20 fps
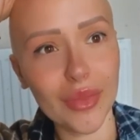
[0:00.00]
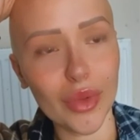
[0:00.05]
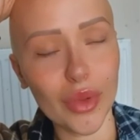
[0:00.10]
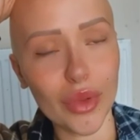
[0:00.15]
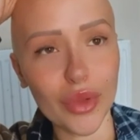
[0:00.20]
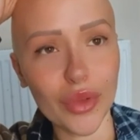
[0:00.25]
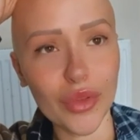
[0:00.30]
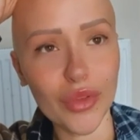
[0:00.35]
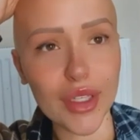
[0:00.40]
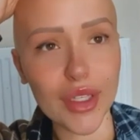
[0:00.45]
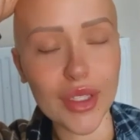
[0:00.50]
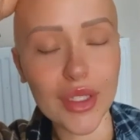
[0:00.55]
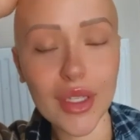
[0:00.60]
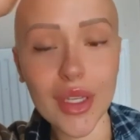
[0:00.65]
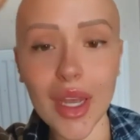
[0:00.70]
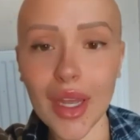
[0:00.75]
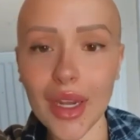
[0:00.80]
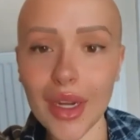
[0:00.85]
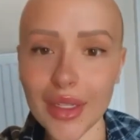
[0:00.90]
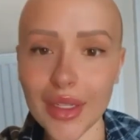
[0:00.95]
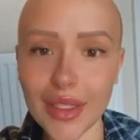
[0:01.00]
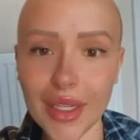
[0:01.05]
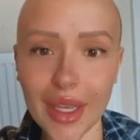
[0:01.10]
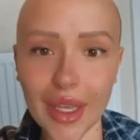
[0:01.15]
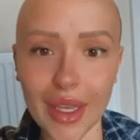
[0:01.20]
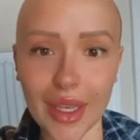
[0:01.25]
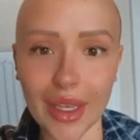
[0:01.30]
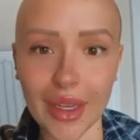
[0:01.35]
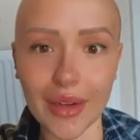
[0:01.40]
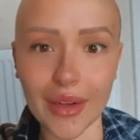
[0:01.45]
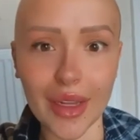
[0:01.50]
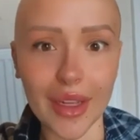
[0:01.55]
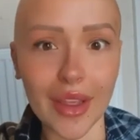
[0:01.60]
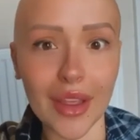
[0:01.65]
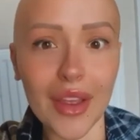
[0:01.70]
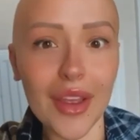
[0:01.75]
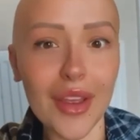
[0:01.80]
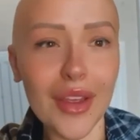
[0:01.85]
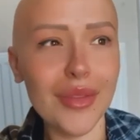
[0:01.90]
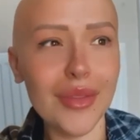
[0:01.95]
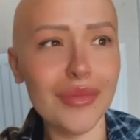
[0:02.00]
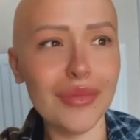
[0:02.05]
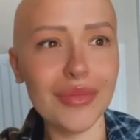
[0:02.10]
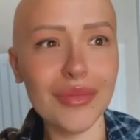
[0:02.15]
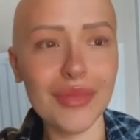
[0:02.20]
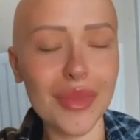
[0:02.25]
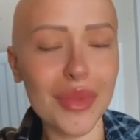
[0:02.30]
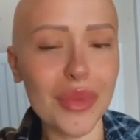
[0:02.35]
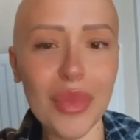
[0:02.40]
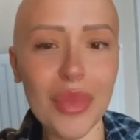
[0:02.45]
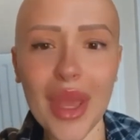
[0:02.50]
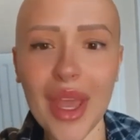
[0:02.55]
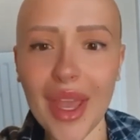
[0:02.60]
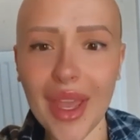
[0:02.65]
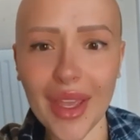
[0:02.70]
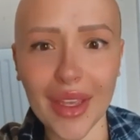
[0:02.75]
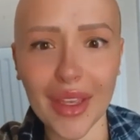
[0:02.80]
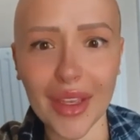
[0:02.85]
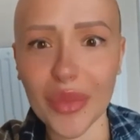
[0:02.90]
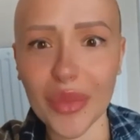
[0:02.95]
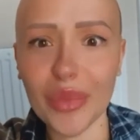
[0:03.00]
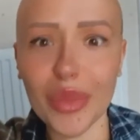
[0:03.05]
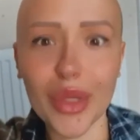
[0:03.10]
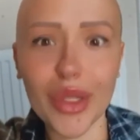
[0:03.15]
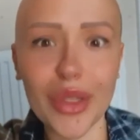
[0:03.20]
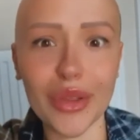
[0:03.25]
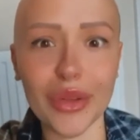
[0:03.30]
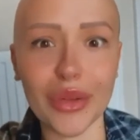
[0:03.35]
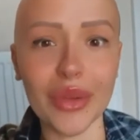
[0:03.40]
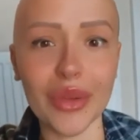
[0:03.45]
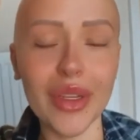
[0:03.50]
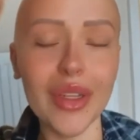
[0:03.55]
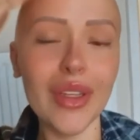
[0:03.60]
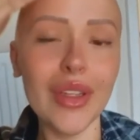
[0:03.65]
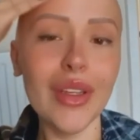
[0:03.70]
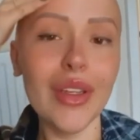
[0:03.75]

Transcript: or your face coloured here, like pink, blue.